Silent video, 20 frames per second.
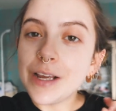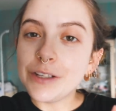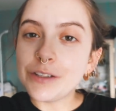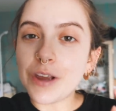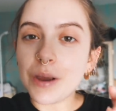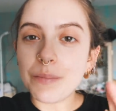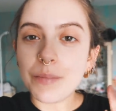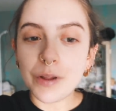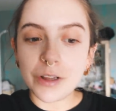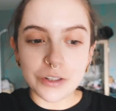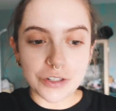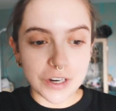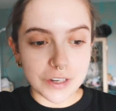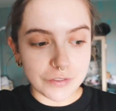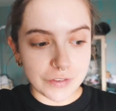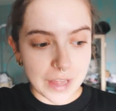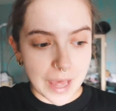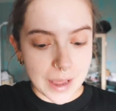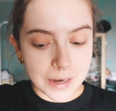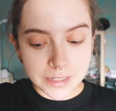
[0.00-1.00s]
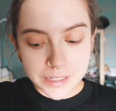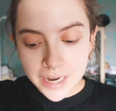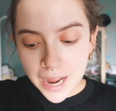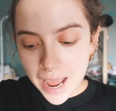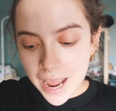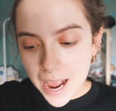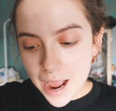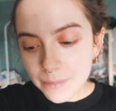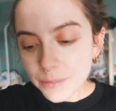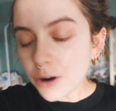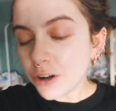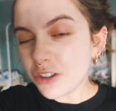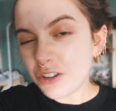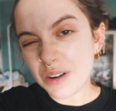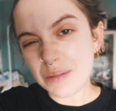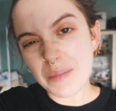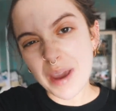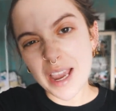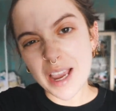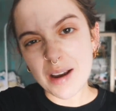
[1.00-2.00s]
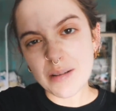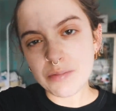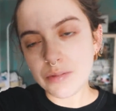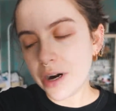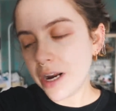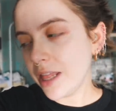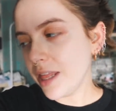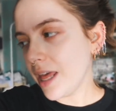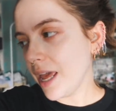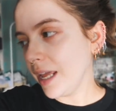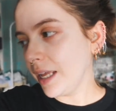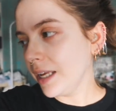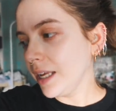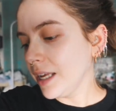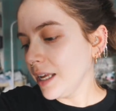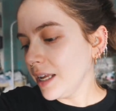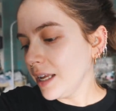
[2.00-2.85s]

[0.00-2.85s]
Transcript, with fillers: so I apologise for that. Today I'm not doing makeup or anything.